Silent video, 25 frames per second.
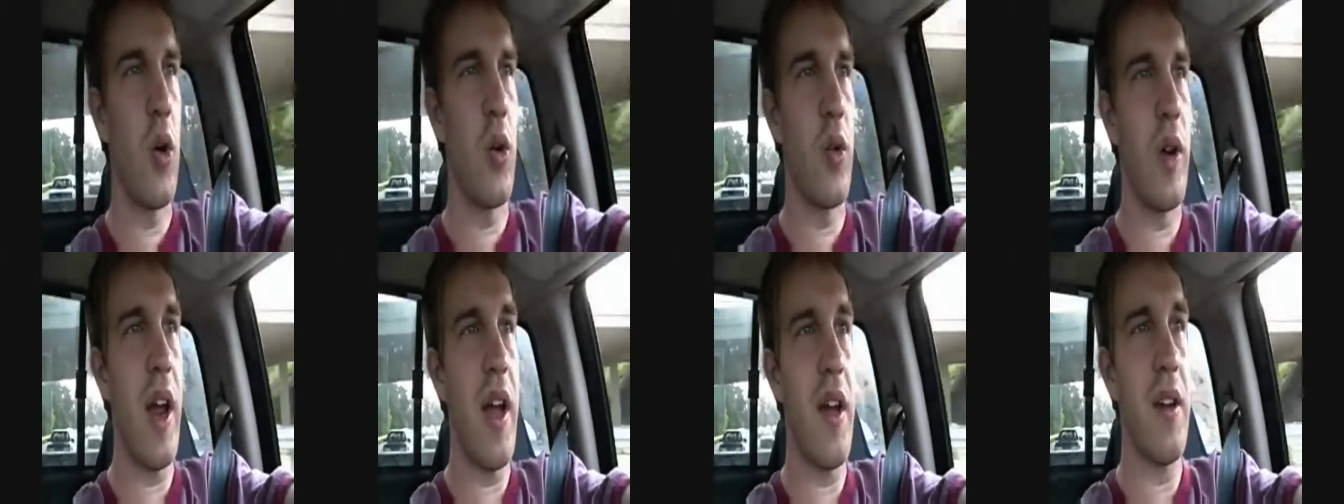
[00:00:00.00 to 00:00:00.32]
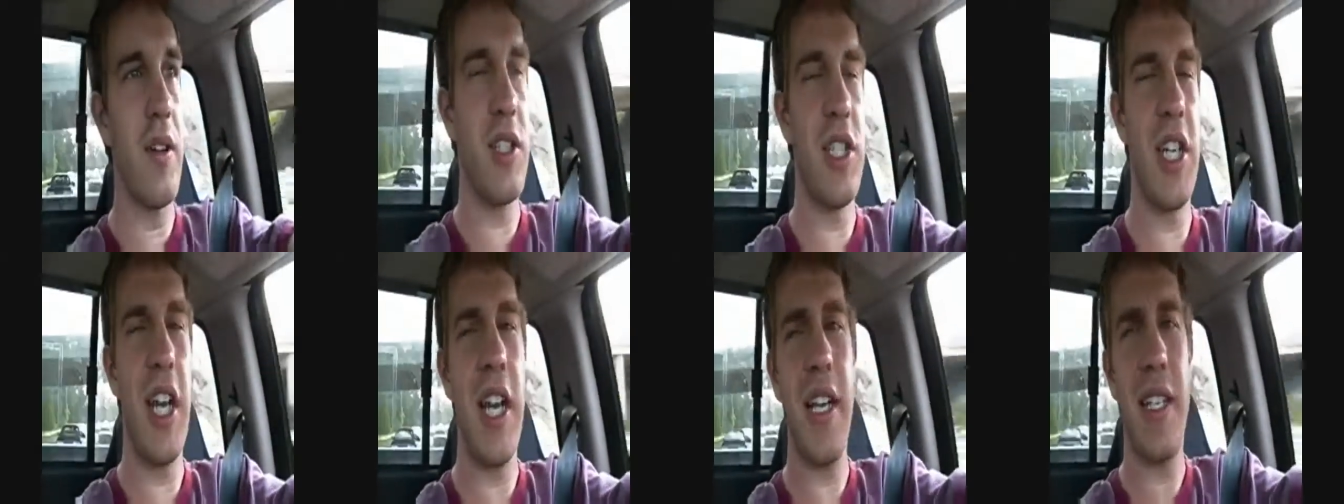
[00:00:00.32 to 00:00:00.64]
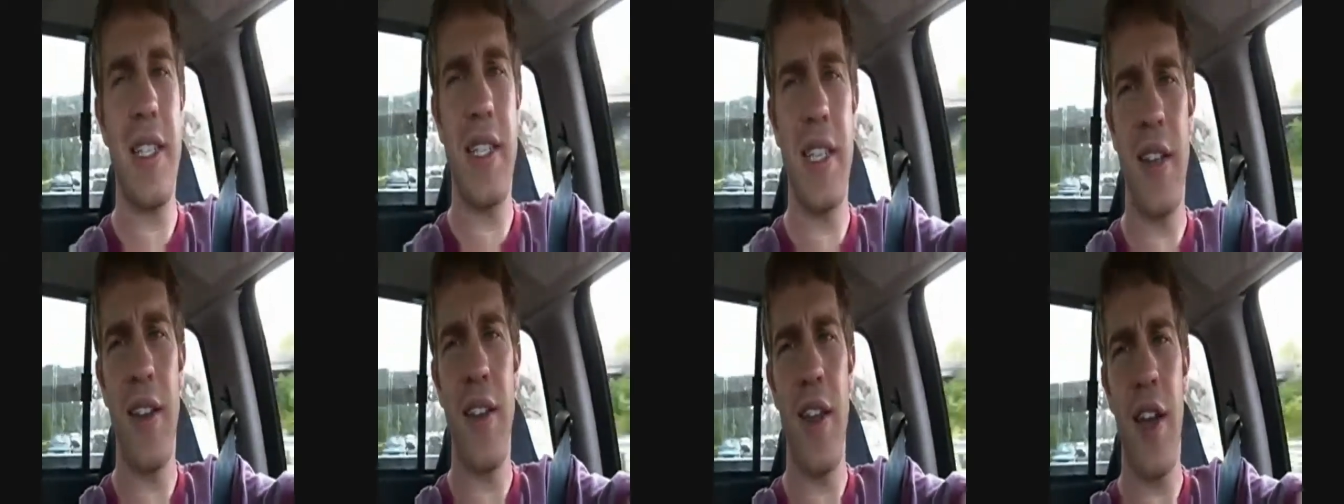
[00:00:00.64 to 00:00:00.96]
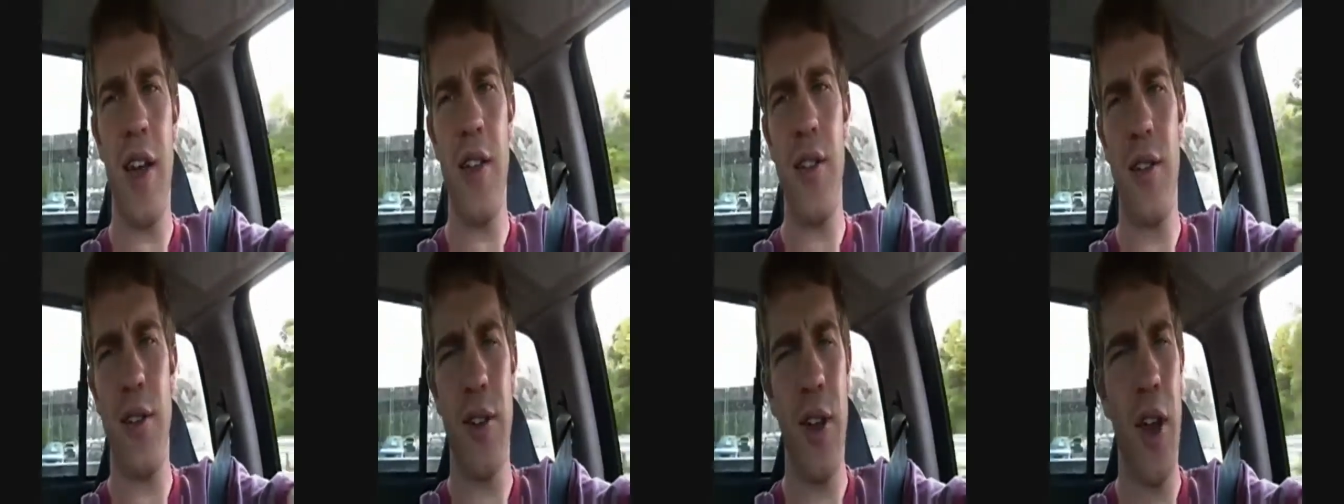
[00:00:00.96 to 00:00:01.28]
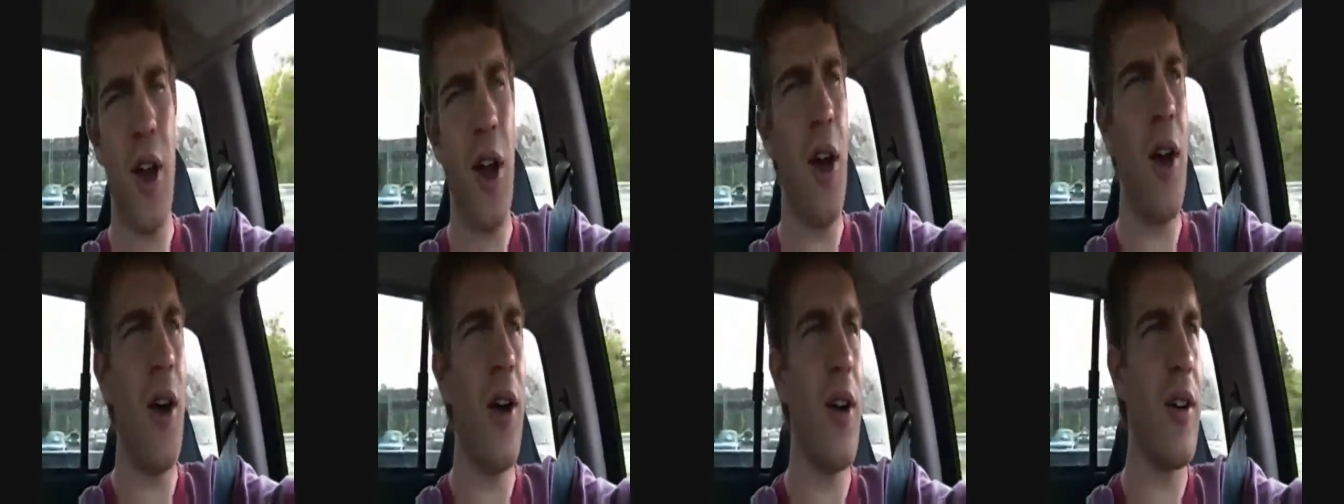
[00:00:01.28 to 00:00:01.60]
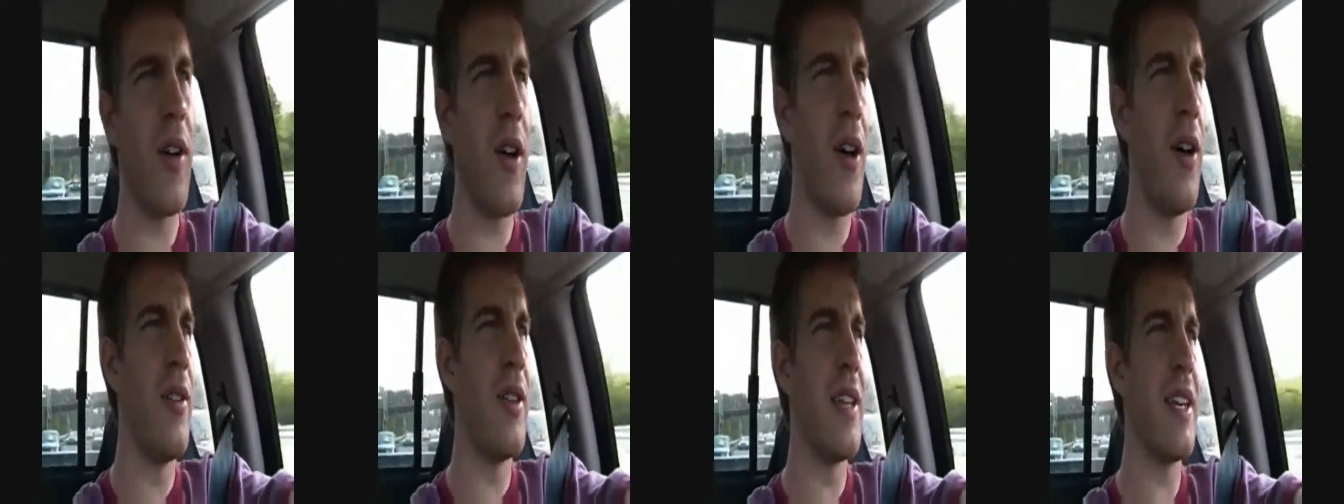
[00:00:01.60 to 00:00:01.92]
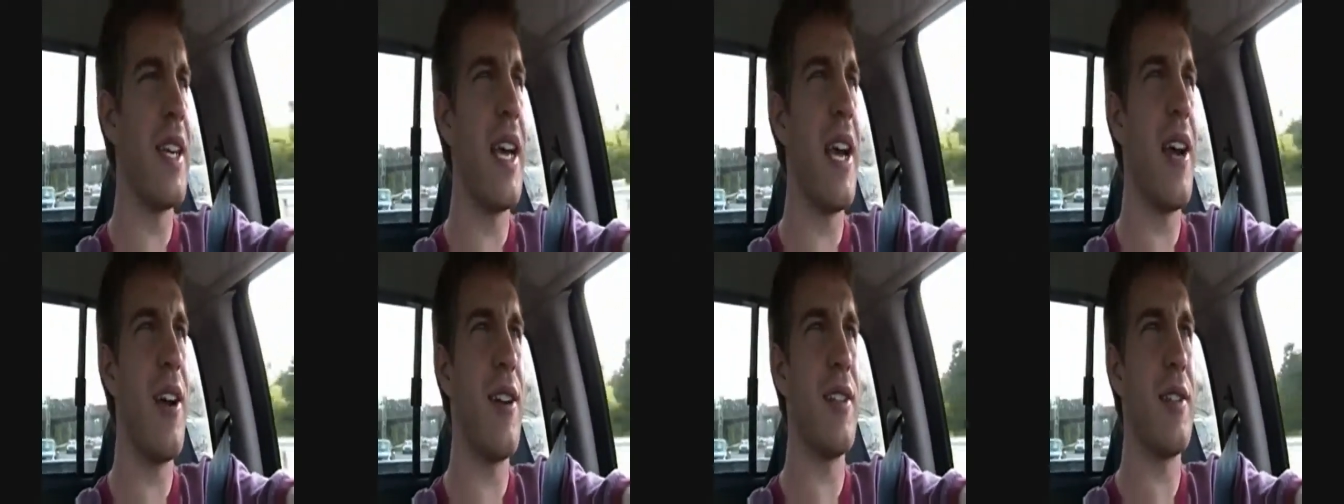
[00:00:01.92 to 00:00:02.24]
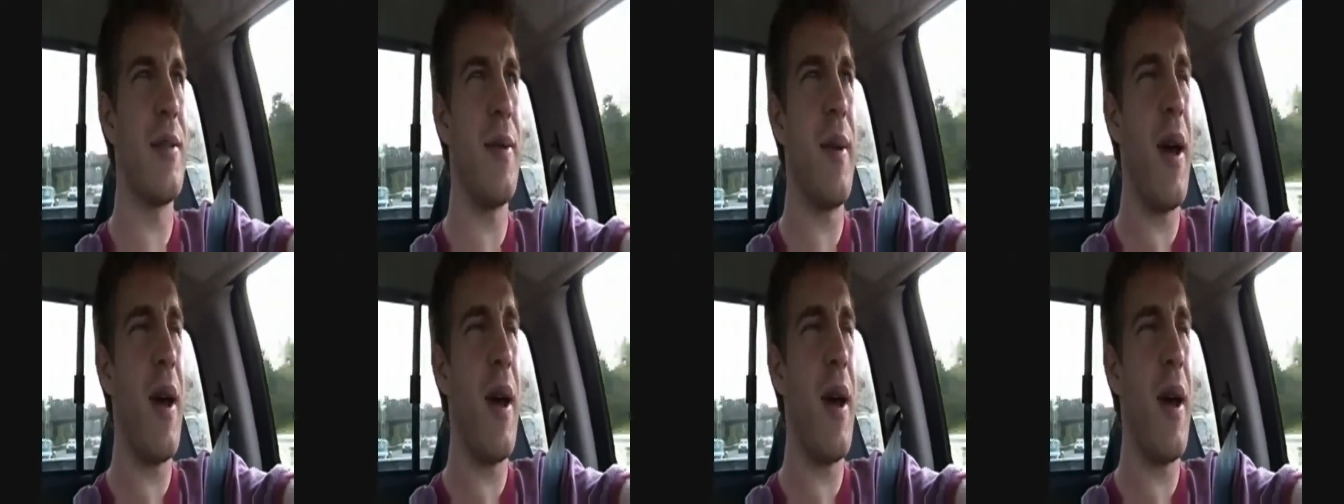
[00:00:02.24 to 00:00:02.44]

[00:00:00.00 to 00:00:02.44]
going around chasing the other dog, only